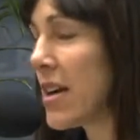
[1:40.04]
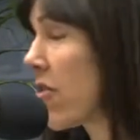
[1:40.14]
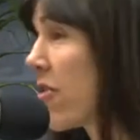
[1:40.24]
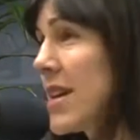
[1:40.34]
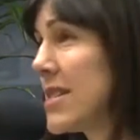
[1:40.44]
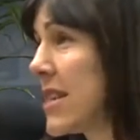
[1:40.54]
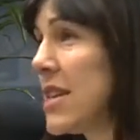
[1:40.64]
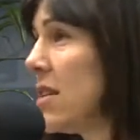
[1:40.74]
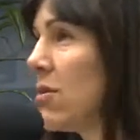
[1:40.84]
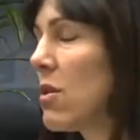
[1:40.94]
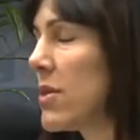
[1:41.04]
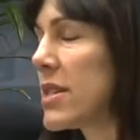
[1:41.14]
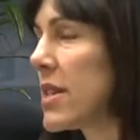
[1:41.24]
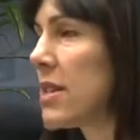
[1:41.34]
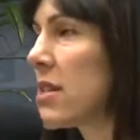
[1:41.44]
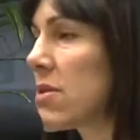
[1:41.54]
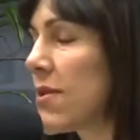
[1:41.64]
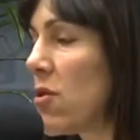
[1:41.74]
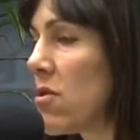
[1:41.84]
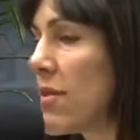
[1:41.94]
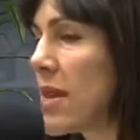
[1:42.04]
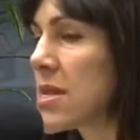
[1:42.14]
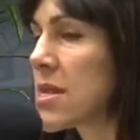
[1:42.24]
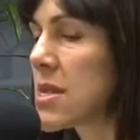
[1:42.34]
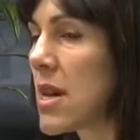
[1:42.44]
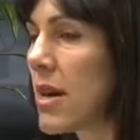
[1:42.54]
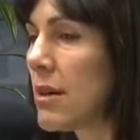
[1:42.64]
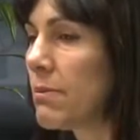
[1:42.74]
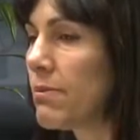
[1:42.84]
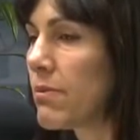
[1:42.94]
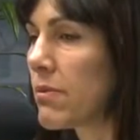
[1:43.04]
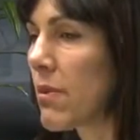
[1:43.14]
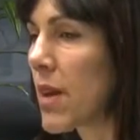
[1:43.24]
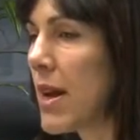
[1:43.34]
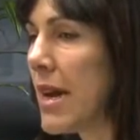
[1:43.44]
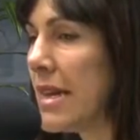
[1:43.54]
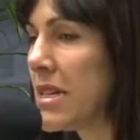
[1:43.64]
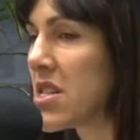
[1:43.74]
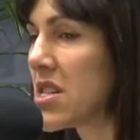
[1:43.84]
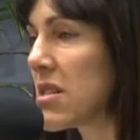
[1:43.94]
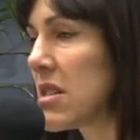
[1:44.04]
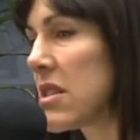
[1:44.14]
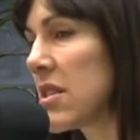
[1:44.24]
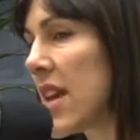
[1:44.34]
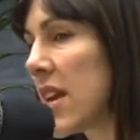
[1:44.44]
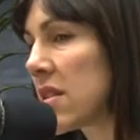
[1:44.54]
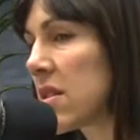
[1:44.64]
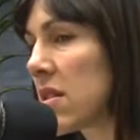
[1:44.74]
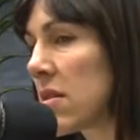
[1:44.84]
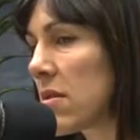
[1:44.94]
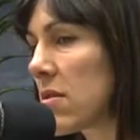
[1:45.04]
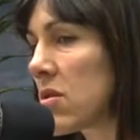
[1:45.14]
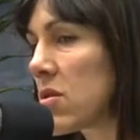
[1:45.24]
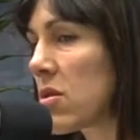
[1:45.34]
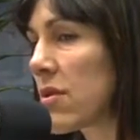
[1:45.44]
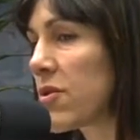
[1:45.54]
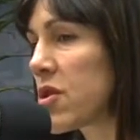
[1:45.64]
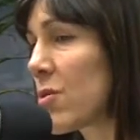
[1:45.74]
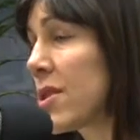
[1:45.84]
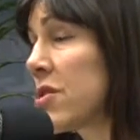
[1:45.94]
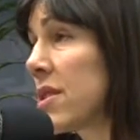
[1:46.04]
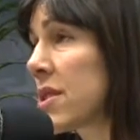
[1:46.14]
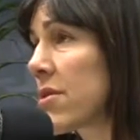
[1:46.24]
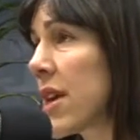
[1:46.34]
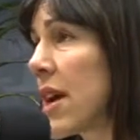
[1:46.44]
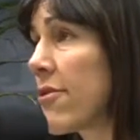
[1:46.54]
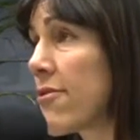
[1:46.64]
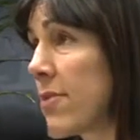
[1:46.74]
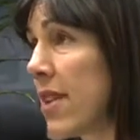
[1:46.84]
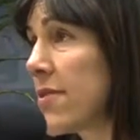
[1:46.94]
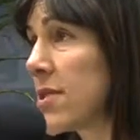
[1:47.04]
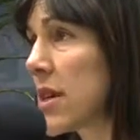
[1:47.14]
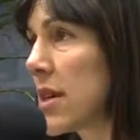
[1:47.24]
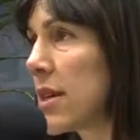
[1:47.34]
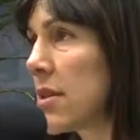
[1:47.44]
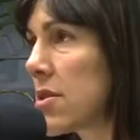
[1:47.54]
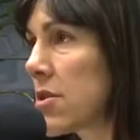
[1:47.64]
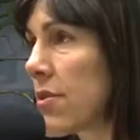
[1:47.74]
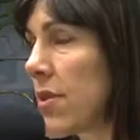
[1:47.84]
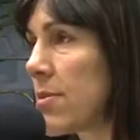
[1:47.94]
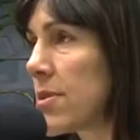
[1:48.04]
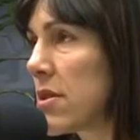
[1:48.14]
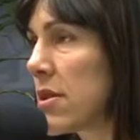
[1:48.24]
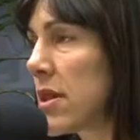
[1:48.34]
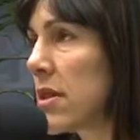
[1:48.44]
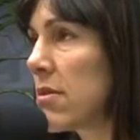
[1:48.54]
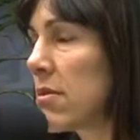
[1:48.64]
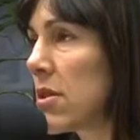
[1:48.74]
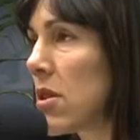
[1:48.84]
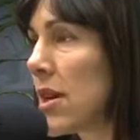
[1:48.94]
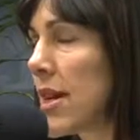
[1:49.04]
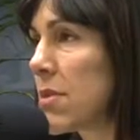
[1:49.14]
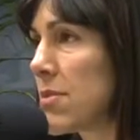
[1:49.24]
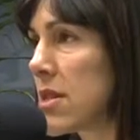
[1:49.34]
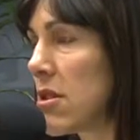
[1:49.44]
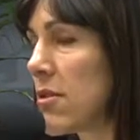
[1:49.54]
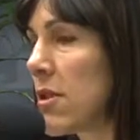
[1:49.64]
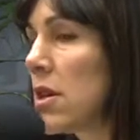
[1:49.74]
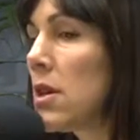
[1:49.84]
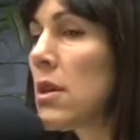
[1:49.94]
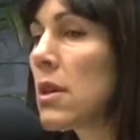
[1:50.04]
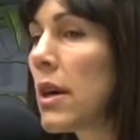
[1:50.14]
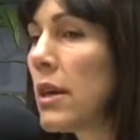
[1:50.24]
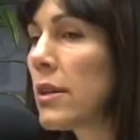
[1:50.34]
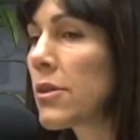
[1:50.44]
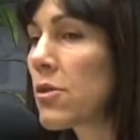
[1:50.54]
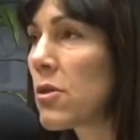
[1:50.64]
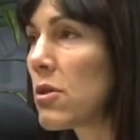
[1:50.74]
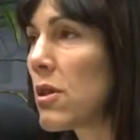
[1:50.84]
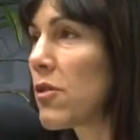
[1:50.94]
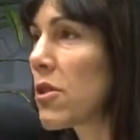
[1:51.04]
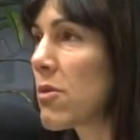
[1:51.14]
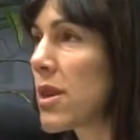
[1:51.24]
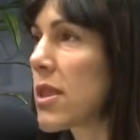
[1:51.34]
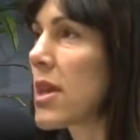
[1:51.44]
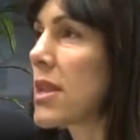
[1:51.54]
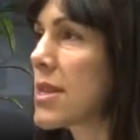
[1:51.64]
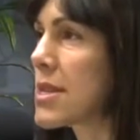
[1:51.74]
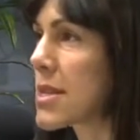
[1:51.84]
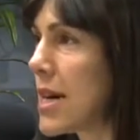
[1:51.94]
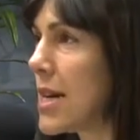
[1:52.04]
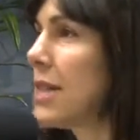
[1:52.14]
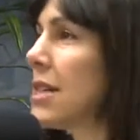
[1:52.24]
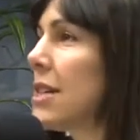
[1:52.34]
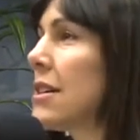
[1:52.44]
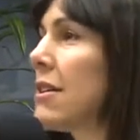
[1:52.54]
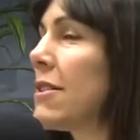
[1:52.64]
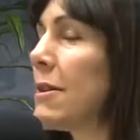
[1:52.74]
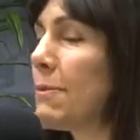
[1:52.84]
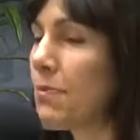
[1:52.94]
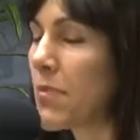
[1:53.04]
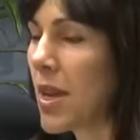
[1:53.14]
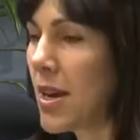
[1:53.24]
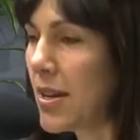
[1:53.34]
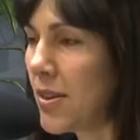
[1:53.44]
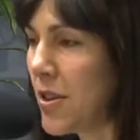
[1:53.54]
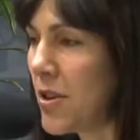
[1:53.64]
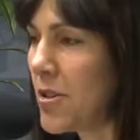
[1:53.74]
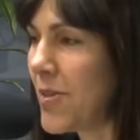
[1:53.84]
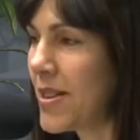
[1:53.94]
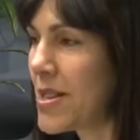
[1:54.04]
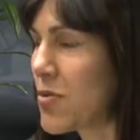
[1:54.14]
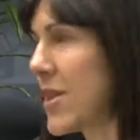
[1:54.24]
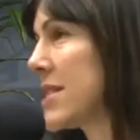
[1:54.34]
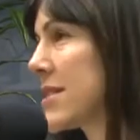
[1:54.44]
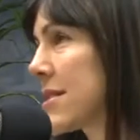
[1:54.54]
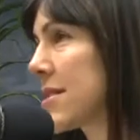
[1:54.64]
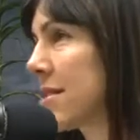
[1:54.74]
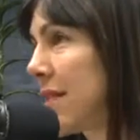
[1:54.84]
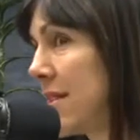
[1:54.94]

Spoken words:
crazy what we did. It was 4 of us, and that sort of took me 2 years to recover from that physically. I sort of absolutely annihilated myself and thought, I've got to rethink this now. And I heard about these races